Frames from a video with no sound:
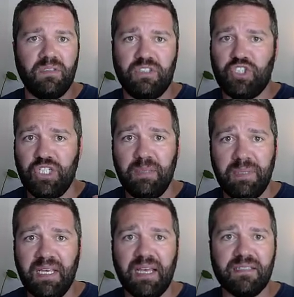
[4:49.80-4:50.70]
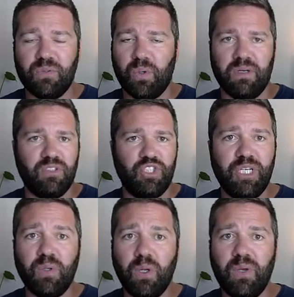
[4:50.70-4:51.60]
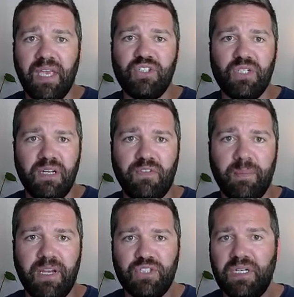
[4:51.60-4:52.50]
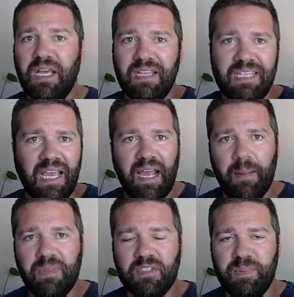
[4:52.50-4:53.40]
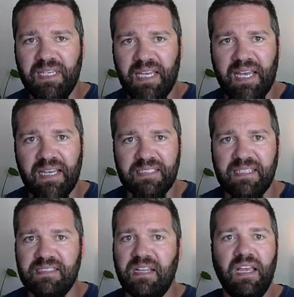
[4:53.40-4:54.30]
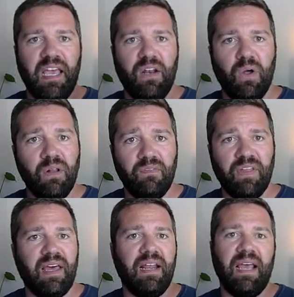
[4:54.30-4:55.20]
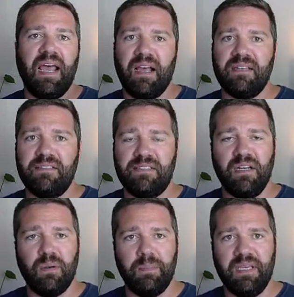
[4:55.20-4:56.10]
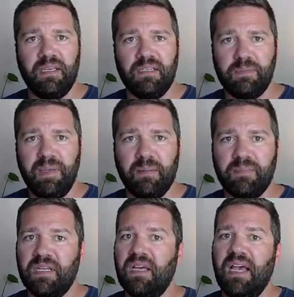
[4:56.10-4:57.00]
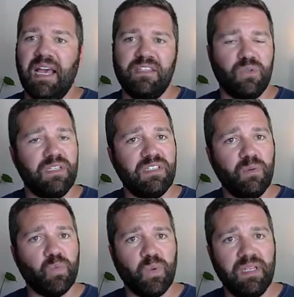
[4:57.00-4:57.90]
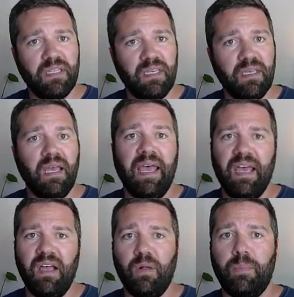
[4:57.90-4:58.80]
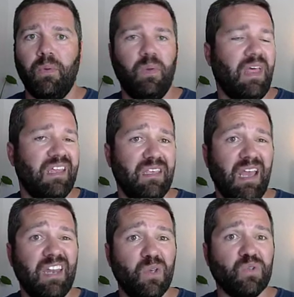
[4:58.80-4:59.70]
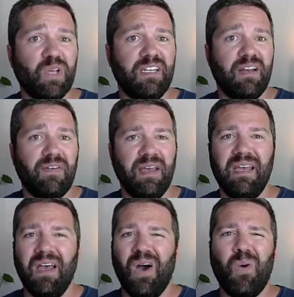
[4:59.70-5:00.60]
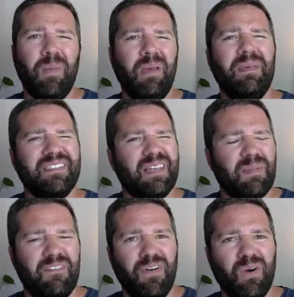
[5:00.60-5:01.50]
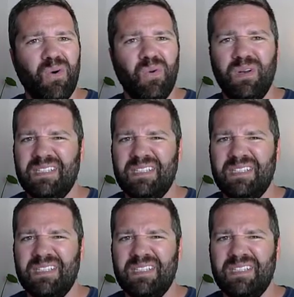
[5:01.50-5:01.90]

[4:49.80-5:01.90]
GPS or geolocation information, the app that's being accessed, and all of that as they're being spammed. And so this can really help the end user identify, oh, maybe is that my phone?